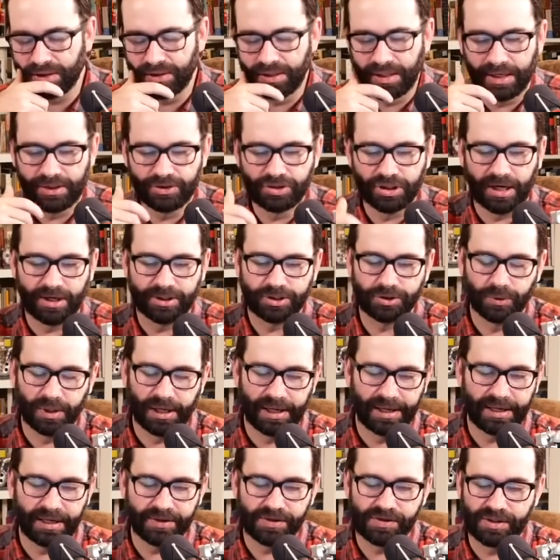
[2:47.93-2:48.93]
Yeah,
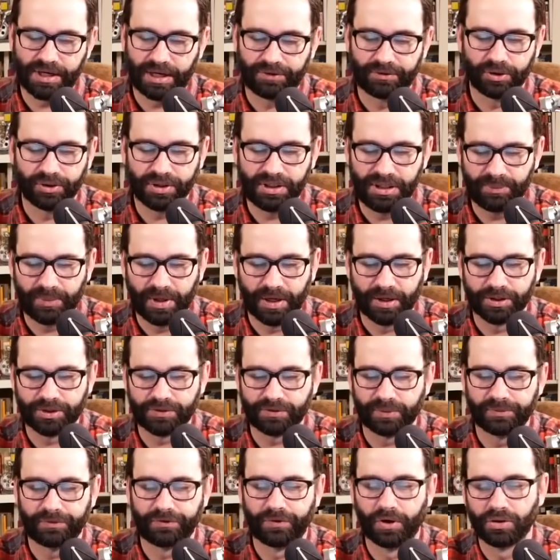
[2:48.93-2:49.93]
Joshua, I got several
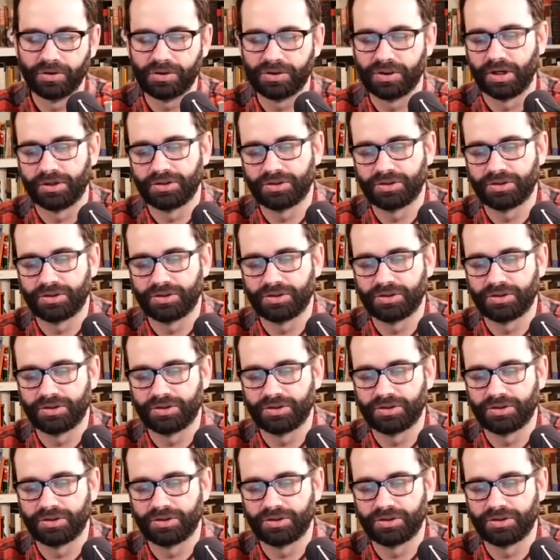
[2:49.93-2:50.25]
emails from folks